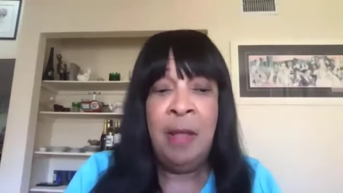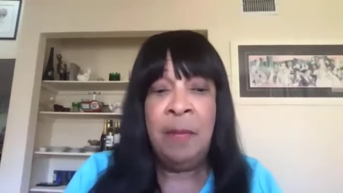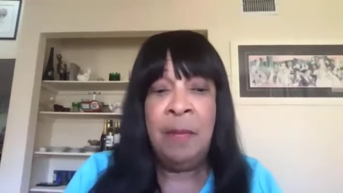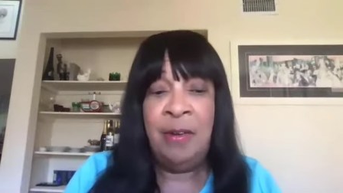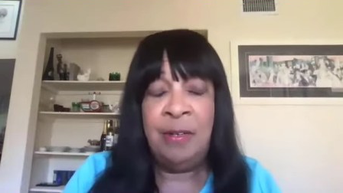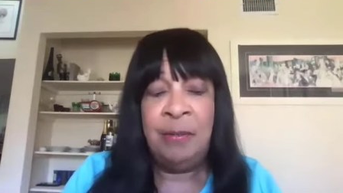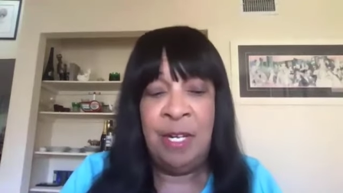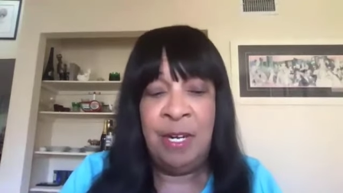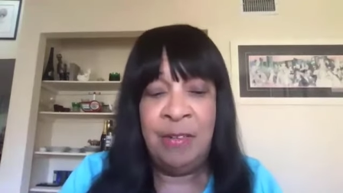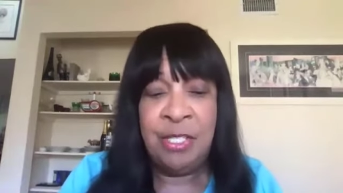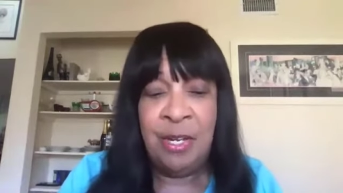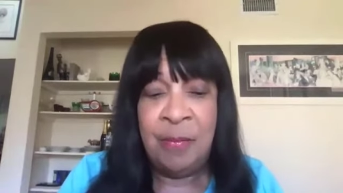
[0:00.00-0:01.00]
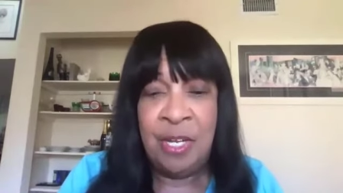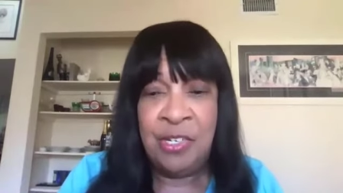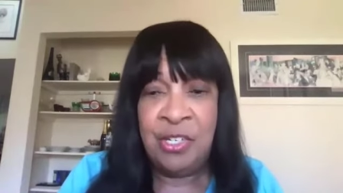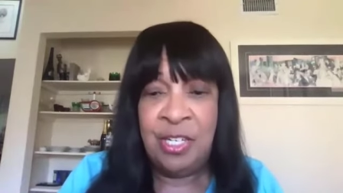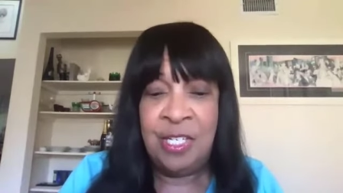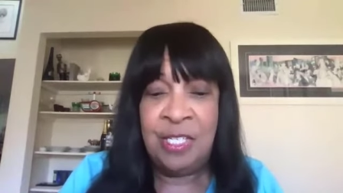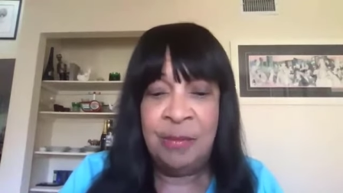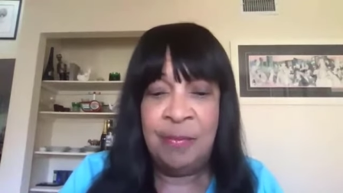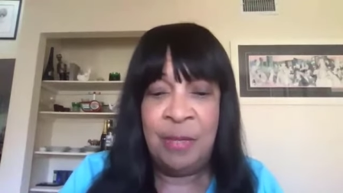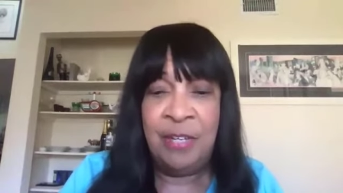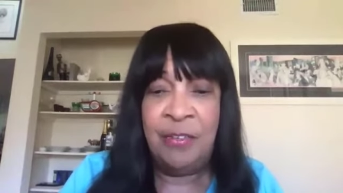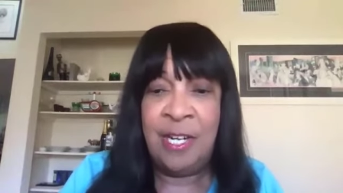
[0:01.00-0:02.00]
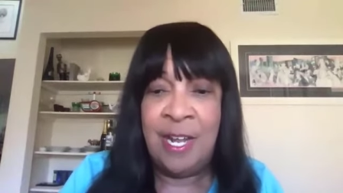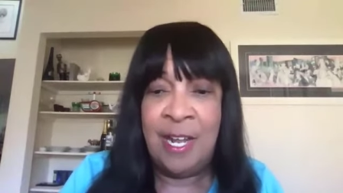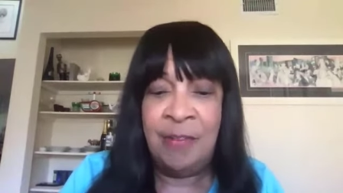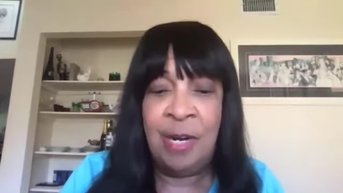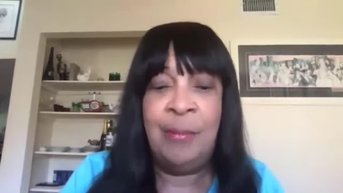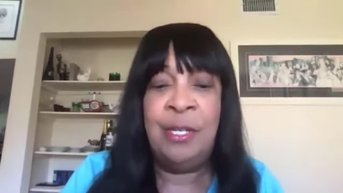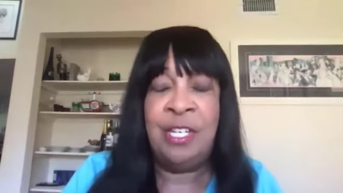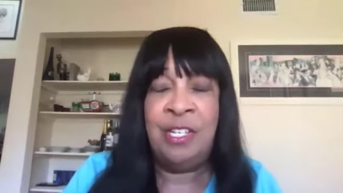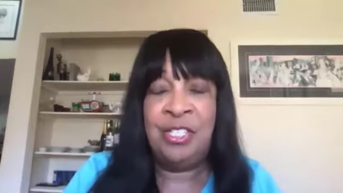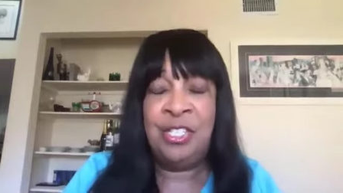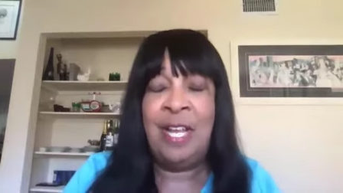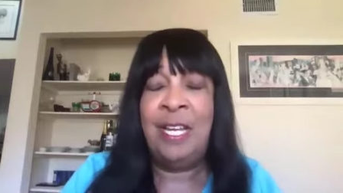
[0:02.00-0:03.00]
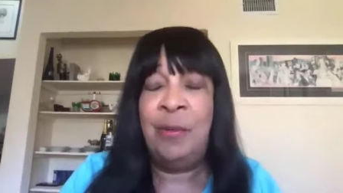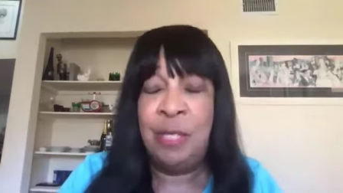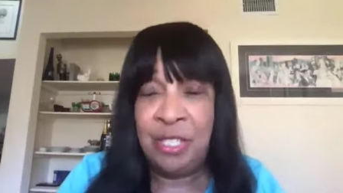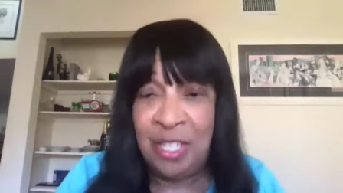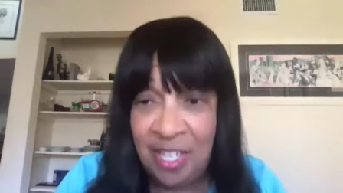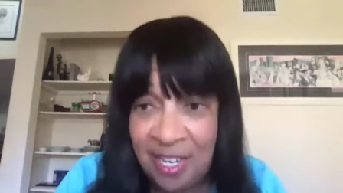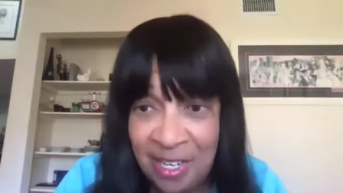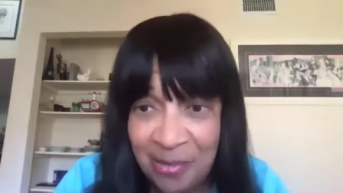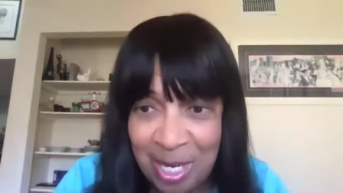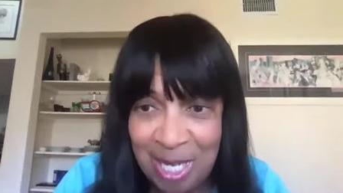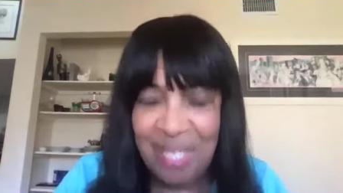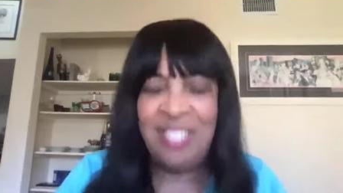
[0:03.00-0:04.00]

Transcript: But what I was going to mention is, believe it or not, Robert Kiyosaki was a client of mine.